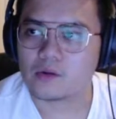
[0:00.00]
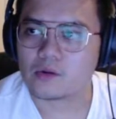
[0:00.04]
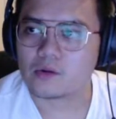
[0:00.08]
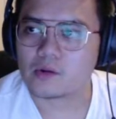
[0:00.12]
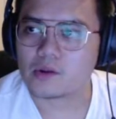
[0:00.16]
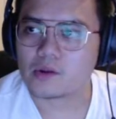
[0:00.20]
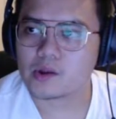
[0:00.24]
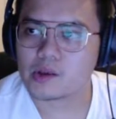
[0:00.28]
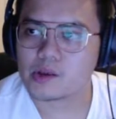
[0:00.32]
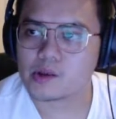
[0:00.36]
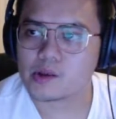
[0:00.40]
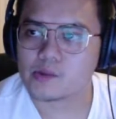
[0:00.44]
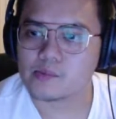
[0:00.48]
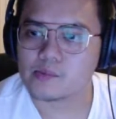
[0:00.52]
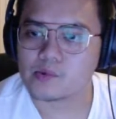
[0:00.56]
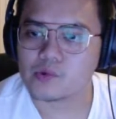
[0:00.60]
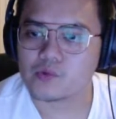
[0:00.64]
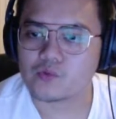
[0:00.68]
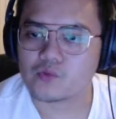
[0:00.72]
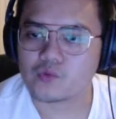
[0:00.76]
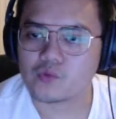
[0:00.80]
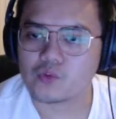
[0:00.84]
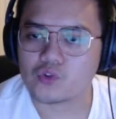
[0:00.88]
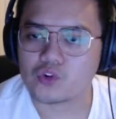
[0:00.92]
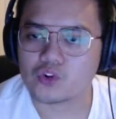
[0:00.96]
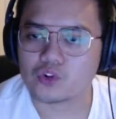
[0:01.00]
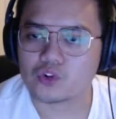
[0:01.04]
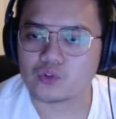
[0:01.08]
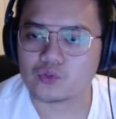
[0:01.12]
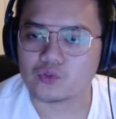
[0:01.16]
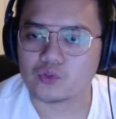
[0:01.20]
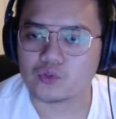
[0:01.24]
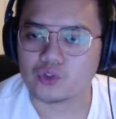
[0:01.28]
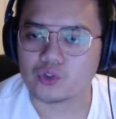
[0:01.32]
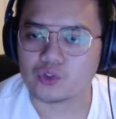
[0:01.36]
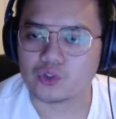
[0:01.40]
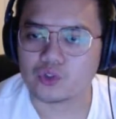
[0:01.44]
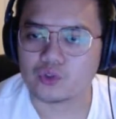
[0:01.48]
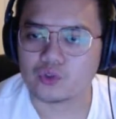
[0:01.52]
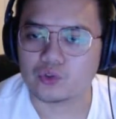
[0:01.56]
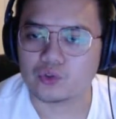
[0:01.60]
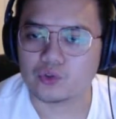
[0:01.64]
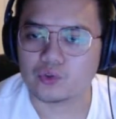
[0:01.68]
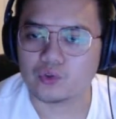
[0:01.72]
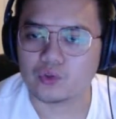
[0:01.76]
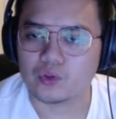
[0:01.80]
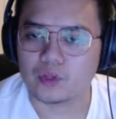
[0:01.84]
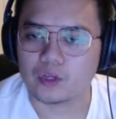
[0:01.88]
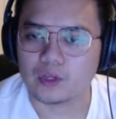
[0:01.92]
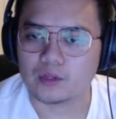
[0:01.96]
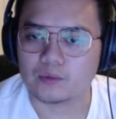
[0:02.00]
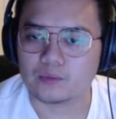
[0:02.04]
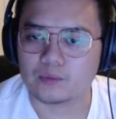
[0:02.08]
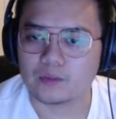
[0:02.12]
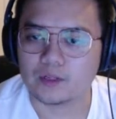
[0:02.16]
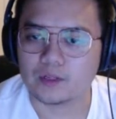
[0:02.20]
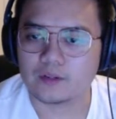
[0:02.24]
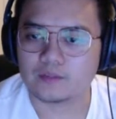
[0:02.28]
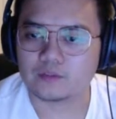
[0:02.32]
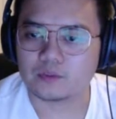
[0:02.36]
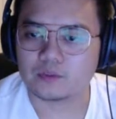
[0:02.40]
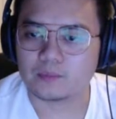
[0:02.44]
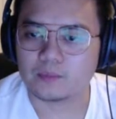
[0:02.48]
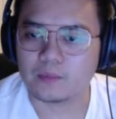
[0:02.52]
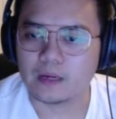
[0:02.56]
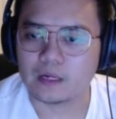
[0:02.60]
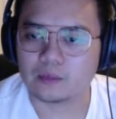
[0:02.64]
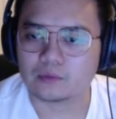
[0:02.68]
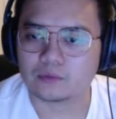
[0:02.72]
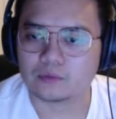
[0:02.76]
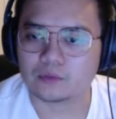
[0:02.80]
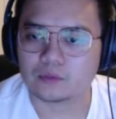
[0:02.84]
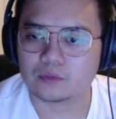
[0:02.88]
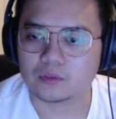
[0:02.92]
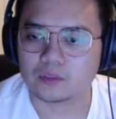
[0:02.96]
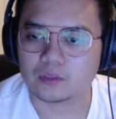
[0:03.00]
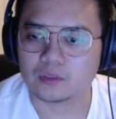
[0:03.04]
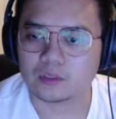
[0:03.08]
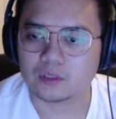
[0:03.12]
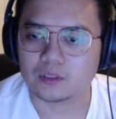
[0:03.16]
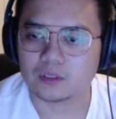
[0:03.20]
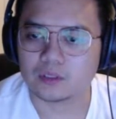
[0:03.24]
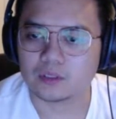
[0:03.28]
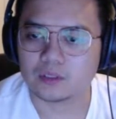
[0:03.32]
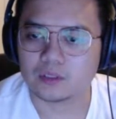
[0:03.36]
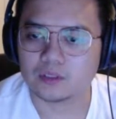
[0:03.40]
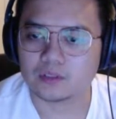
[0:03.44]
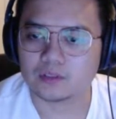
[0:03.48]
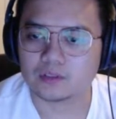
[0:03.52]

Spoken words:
Okay, before you can do that, we have to mount the